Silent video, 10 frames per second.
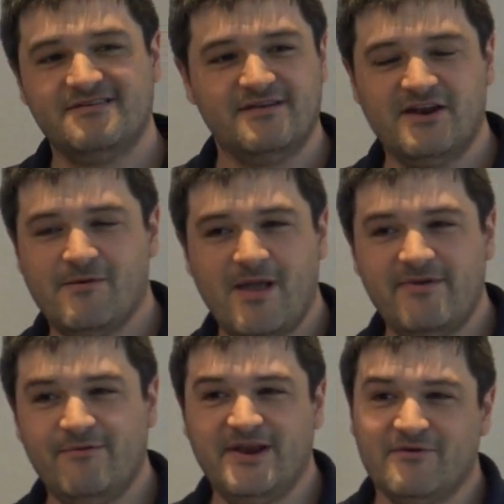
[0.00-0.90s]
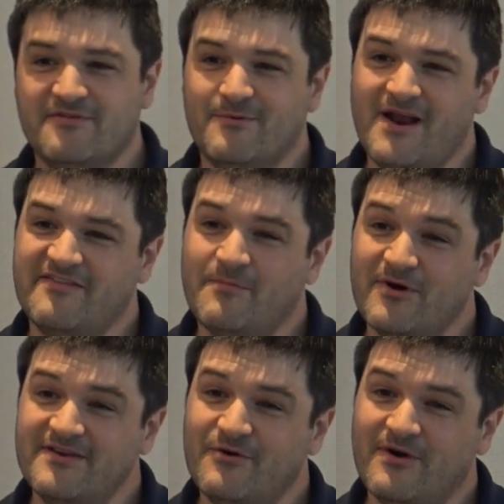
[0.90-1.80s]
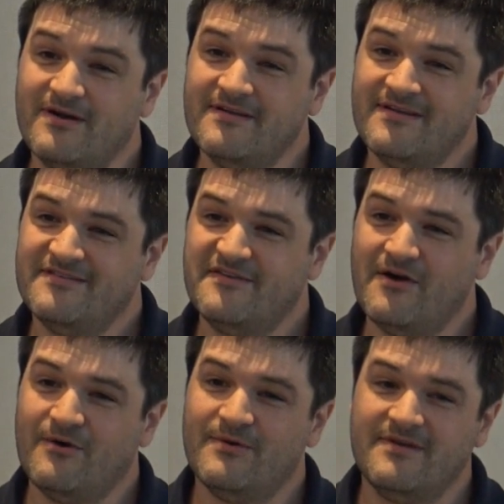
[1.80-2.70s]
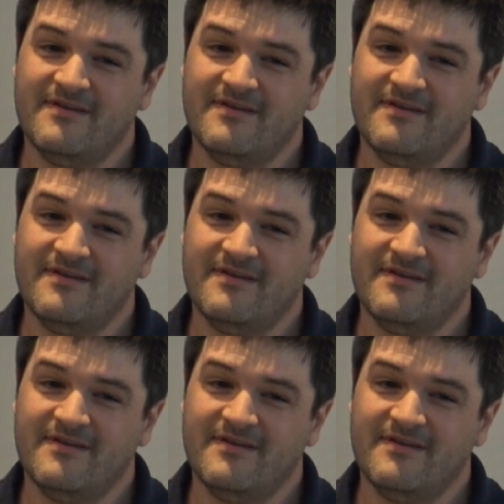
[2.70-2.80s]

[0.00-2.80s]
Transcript: maybe we're not supporting Tor, so